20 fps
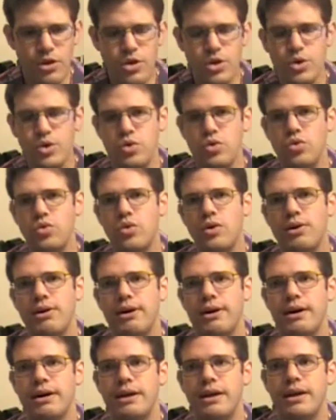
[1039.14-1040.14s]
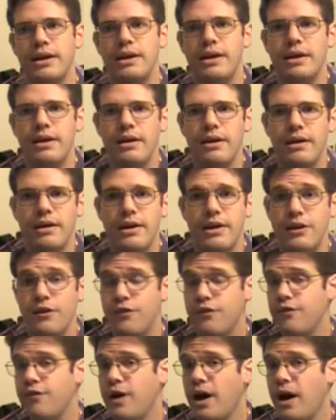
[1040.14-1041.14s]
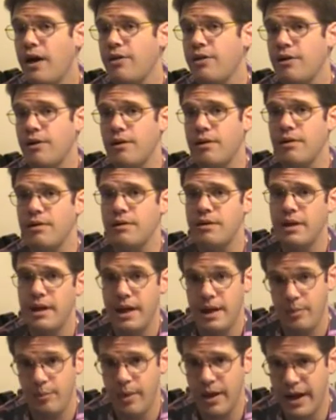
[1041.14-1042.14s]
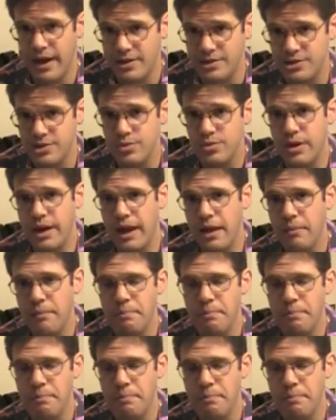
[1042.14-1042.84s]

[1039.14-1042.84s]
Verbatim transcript: who uh, his father had passed away.